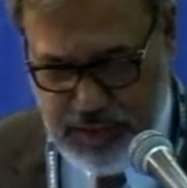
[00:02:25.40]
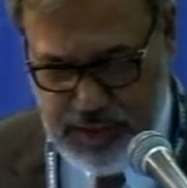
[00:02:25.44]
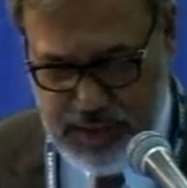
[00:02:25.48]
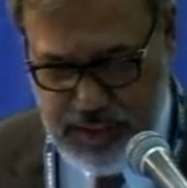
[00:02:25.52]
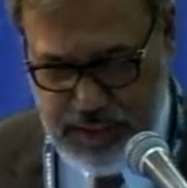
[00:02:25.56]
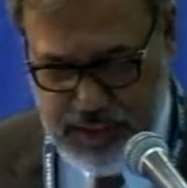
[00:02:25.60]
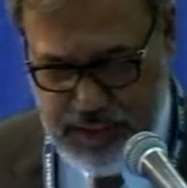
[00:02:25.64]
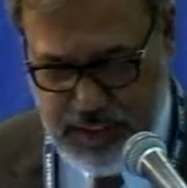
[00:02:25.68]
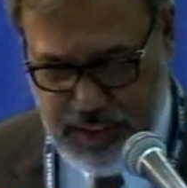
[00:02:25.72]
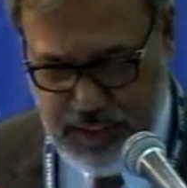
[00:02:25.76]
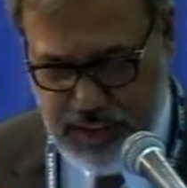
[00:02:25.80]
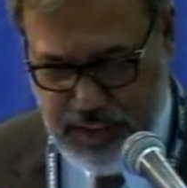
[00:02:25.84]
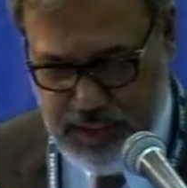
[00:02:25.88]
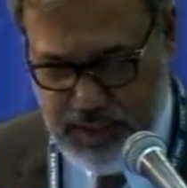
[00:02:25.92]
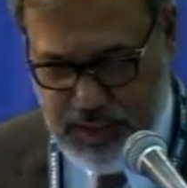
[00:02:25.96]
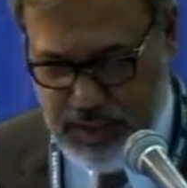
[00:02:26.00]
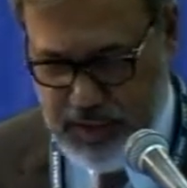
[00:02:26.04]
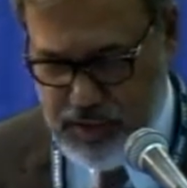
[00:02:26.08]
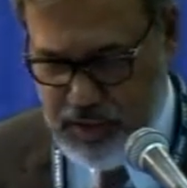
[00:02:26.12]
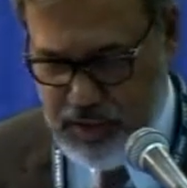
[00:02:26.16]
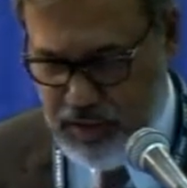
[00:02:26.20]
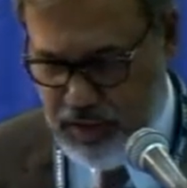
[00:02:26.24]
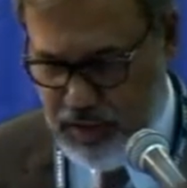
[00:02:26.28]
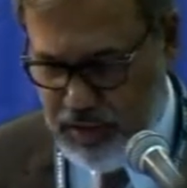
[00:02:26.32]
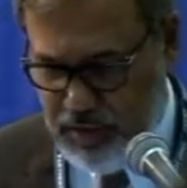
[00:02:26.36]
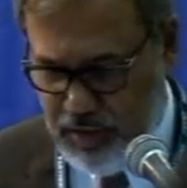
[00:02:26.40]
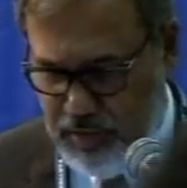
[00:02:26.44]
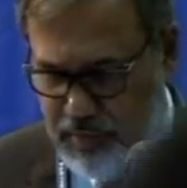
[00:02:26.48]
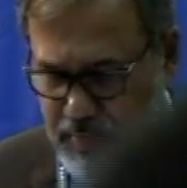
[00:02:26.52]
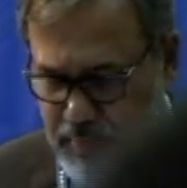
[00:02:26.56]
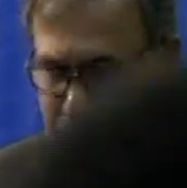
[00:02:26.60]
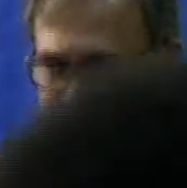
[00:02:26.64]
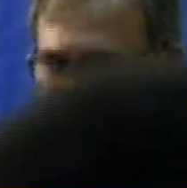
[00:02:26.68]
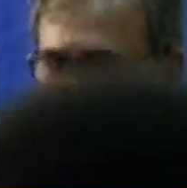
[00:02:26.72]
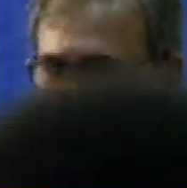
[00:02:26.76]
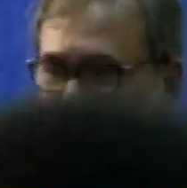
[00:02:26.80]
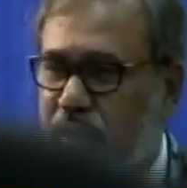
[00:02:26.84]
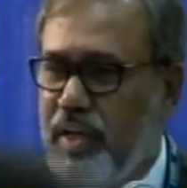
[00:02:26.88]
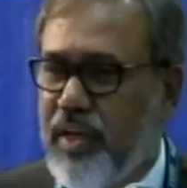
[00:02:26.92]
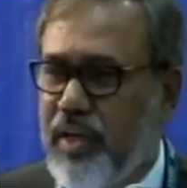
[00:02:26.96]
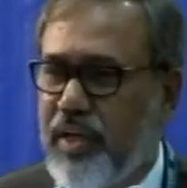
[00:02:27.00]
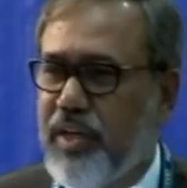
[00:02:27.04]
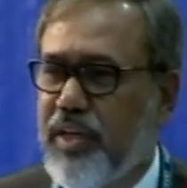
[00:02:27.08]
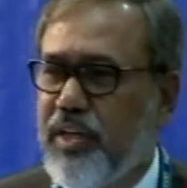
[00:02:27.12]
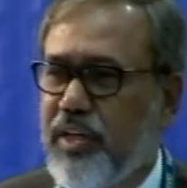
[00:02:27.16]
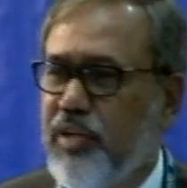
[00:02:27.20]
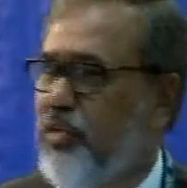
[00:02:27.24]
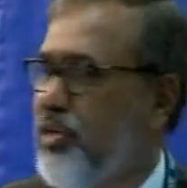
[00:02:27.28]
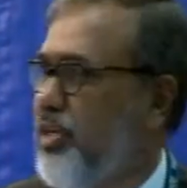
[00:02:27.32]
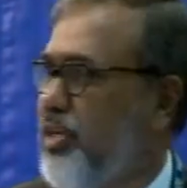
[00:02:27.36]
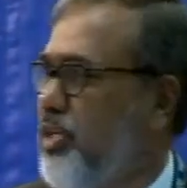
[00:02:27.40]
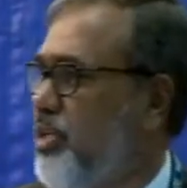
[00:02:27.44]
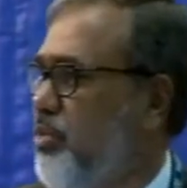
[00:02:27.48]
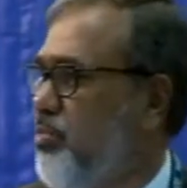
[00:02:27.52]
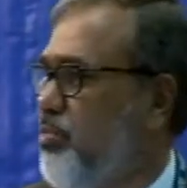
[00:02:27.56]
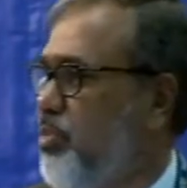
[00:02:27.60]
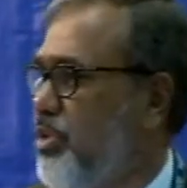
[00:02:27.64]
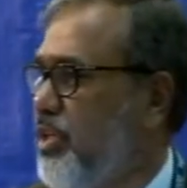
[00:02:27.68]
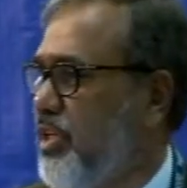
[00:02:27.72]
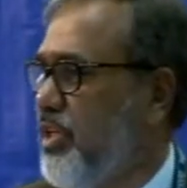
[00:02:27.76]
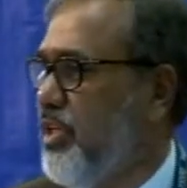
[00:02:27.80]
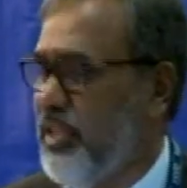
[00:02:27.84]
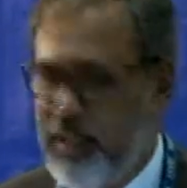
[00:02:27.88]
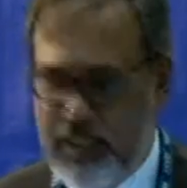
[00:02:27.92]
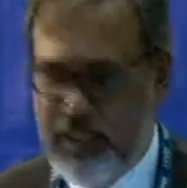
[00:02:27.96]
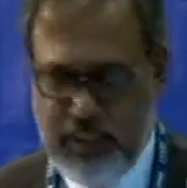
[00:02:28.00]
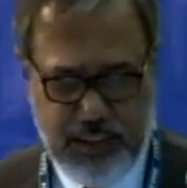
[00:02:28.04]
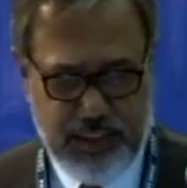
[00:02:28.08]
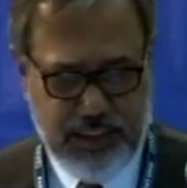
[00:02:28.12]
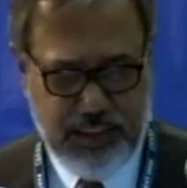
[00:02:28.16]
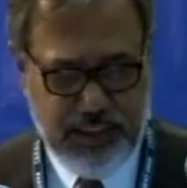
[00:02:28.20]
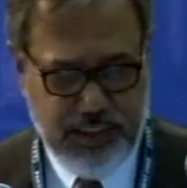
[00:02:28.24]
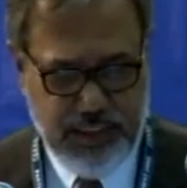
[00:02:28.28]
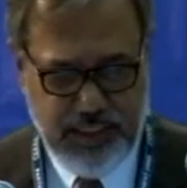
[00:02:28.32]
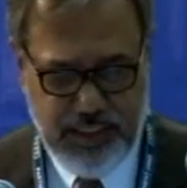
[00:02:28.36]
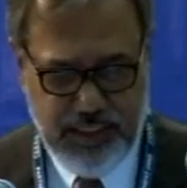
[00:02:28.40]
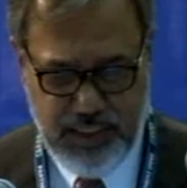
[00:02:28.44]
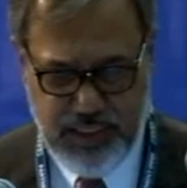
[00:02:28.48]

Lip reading: as I said, it's on neonatal mortality.